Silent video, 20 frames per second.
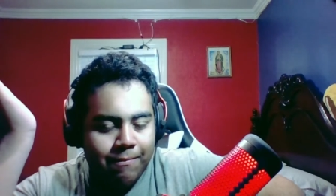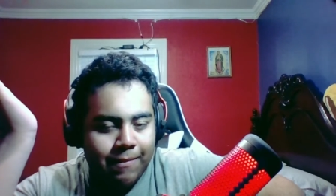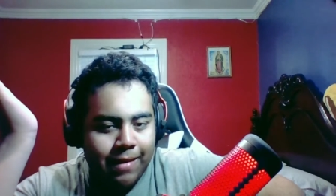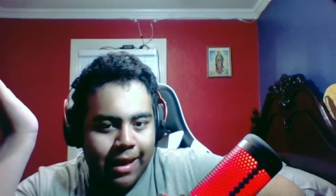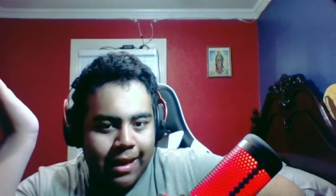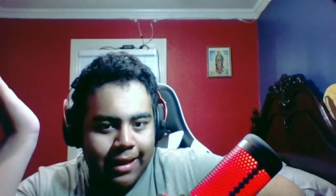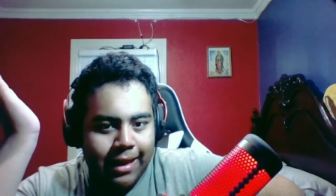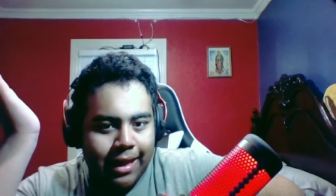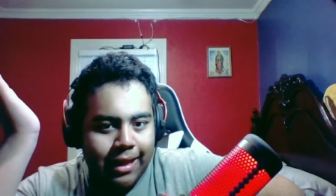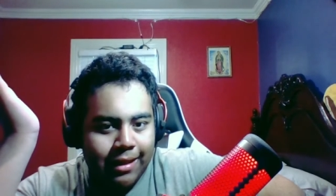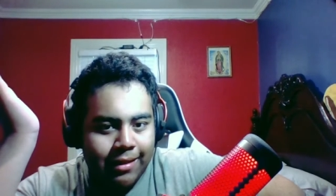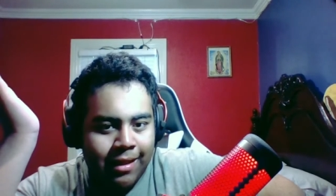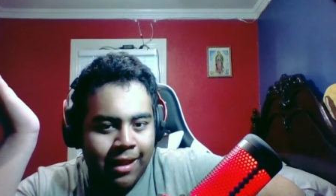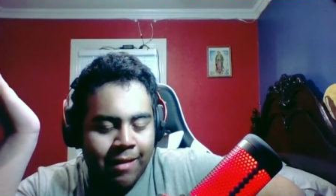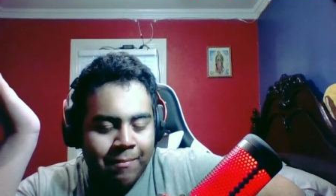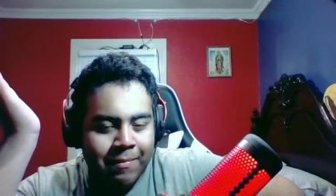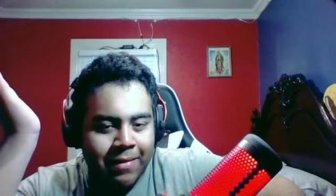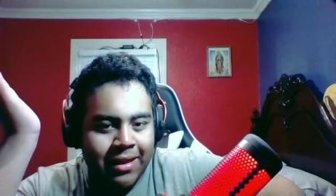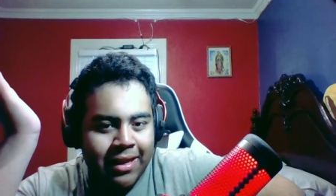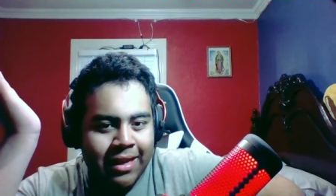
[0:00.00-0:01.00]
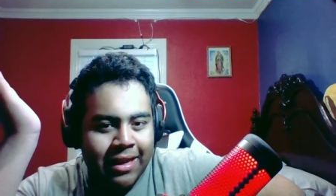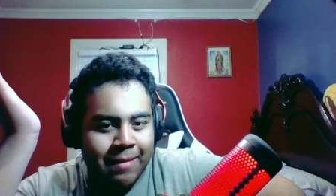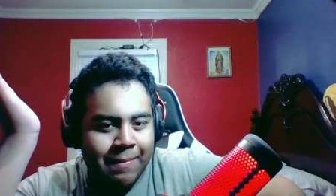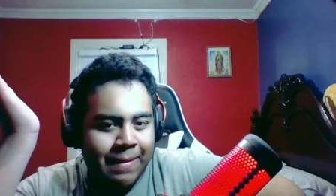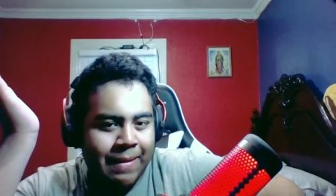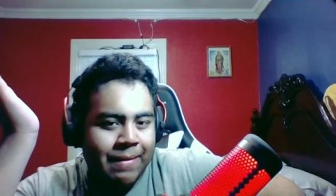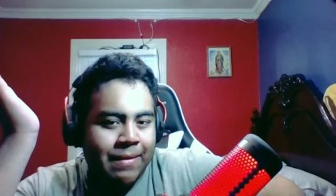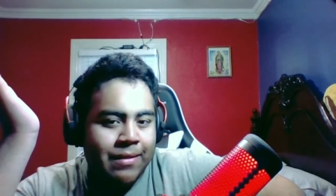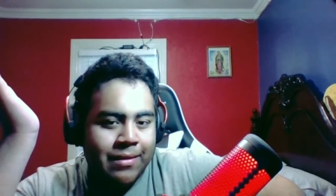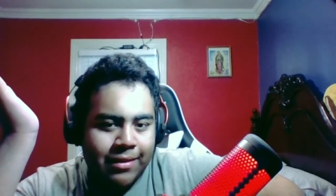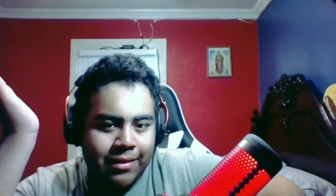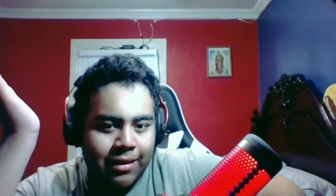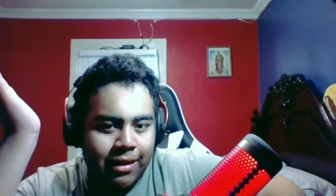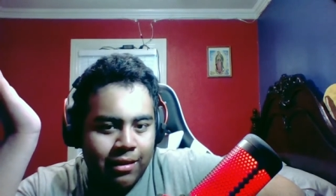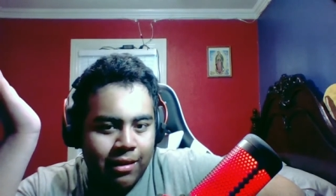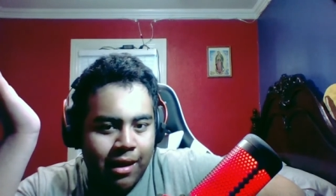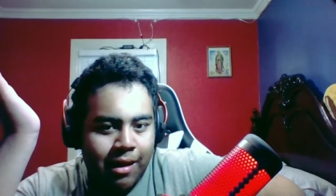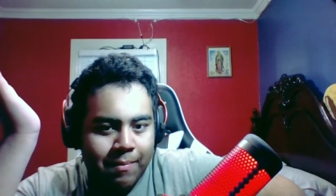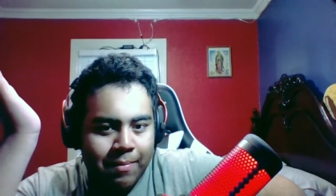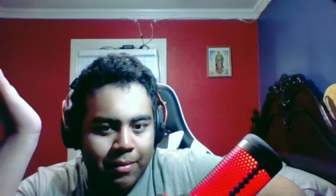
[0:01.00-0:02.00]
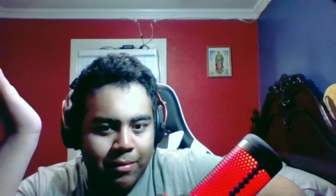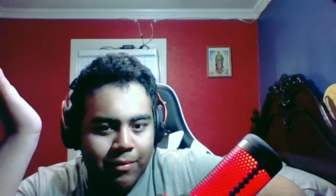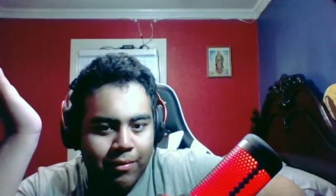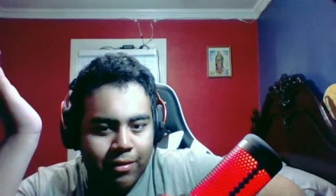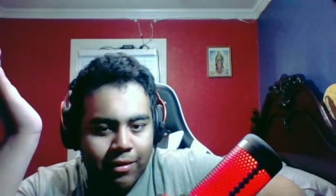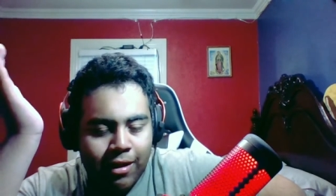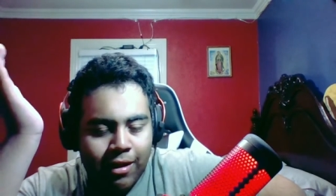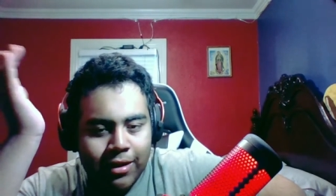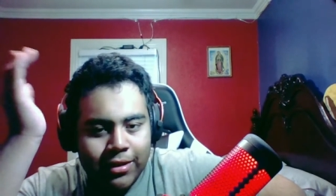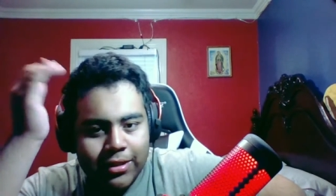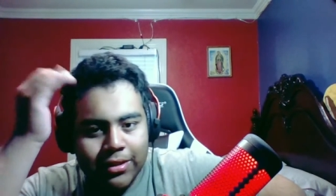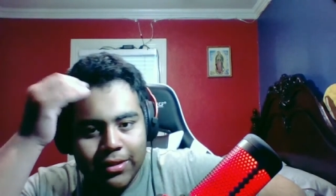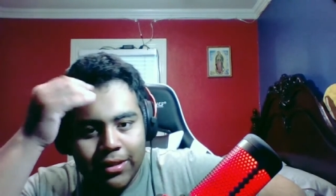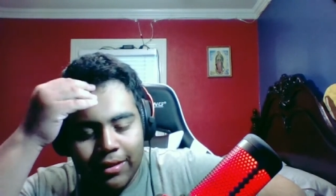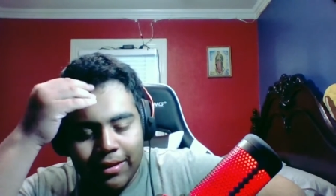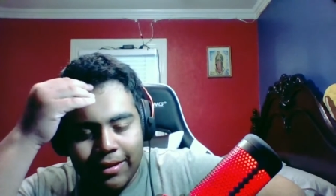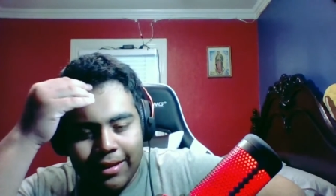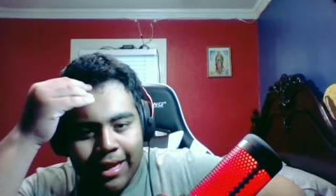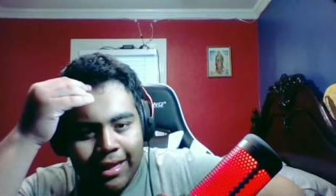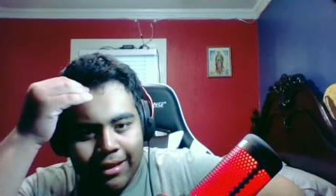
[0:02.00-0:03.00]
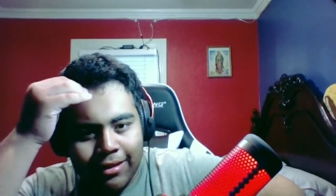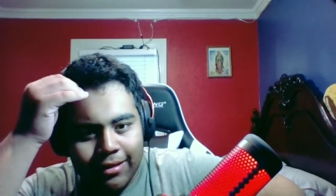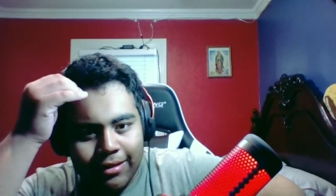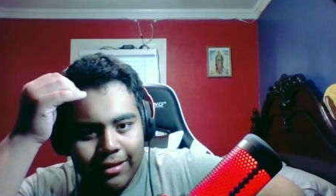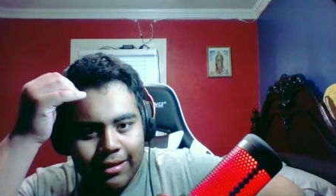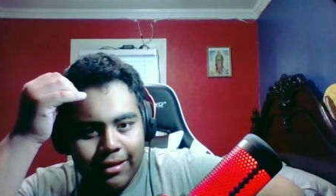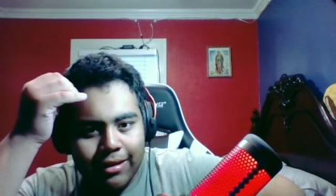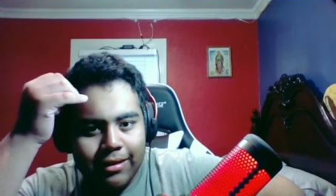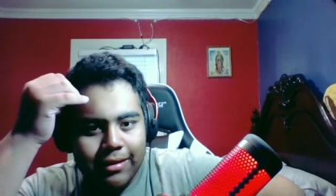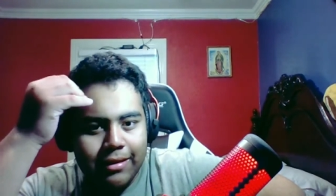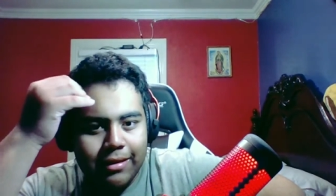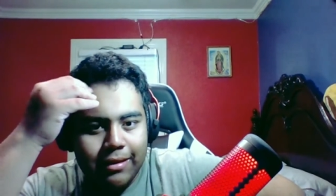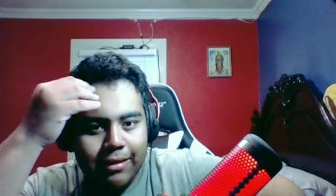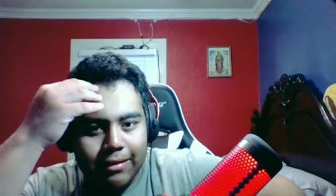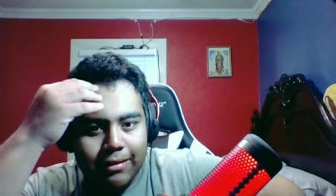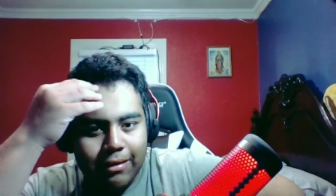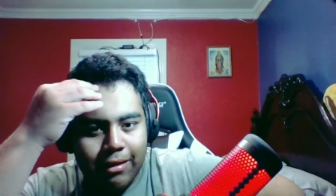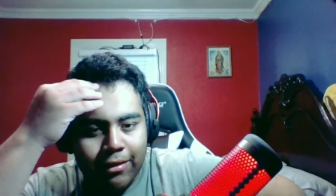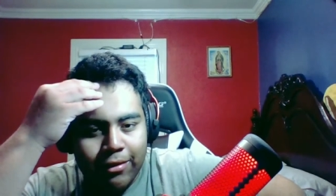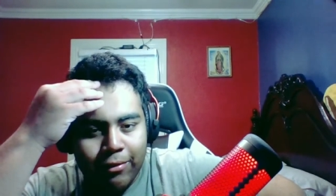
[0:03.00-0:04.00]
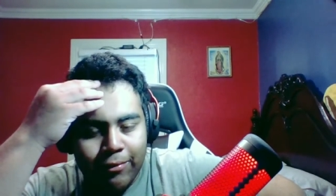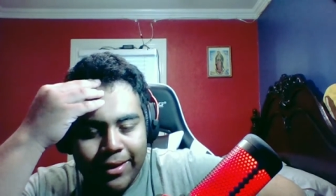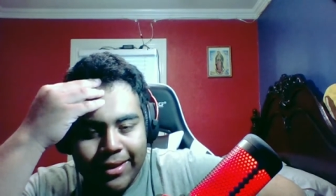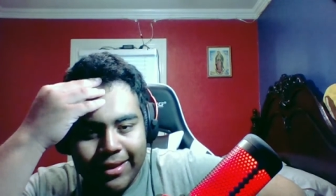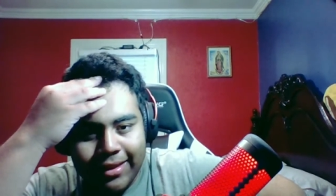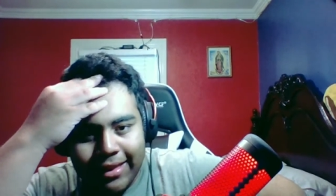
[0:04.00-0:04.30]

like a lot, me and I made a, a lot of people lost, and now all the weight